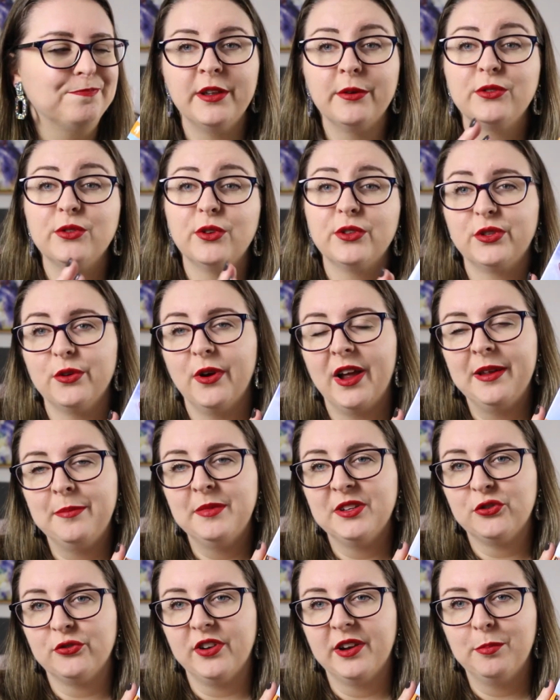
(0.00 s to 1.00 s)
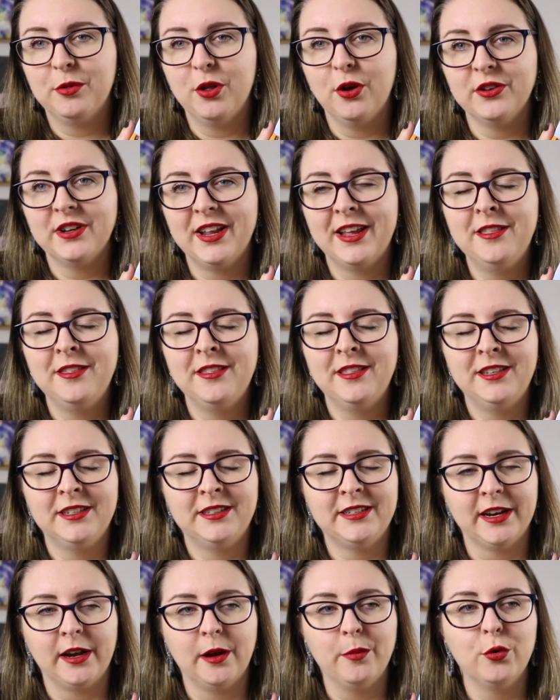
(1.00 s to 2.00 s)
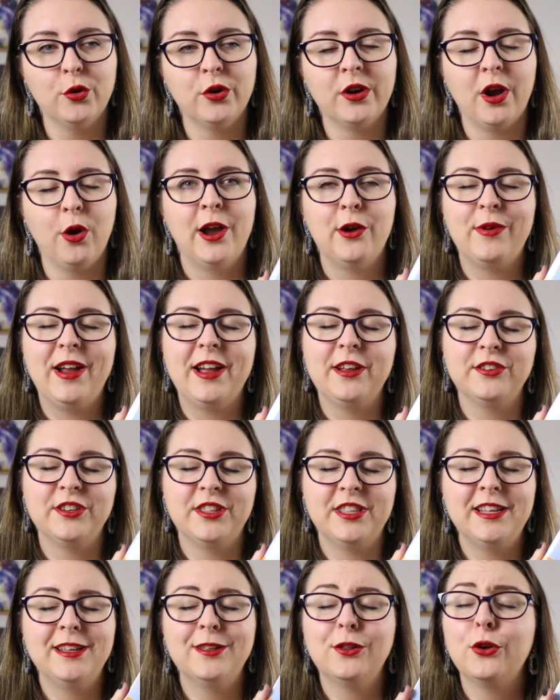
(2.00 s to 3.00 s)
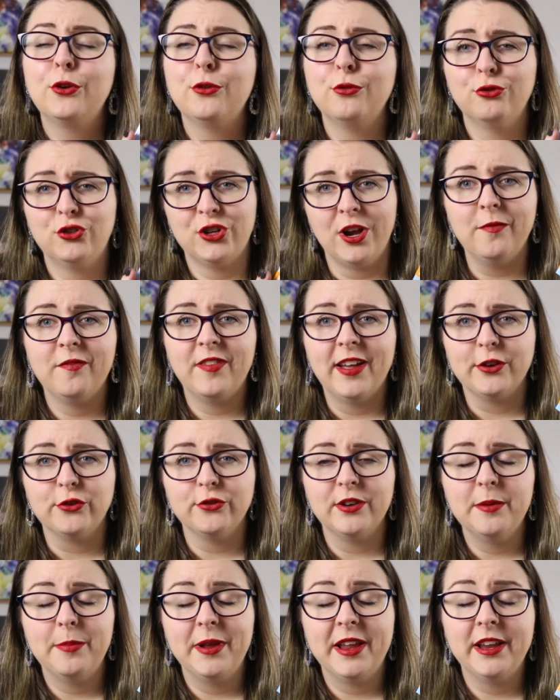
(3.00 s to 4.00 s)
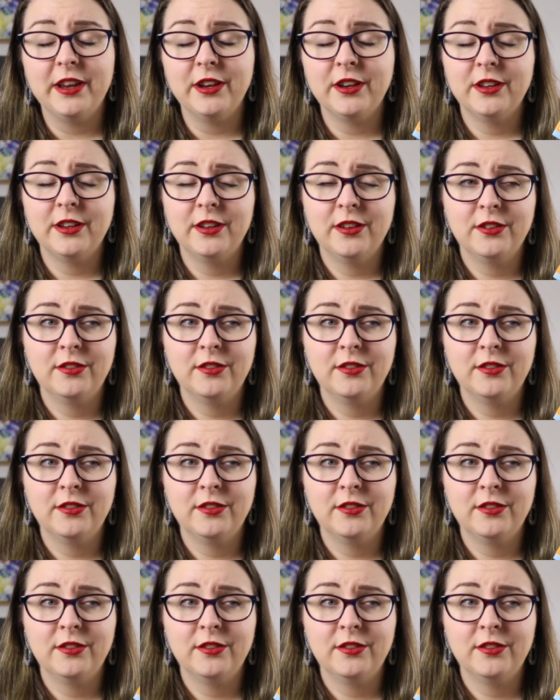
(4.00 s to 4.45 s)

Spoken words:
There is also a mystery plot in the second book around the local chum factory being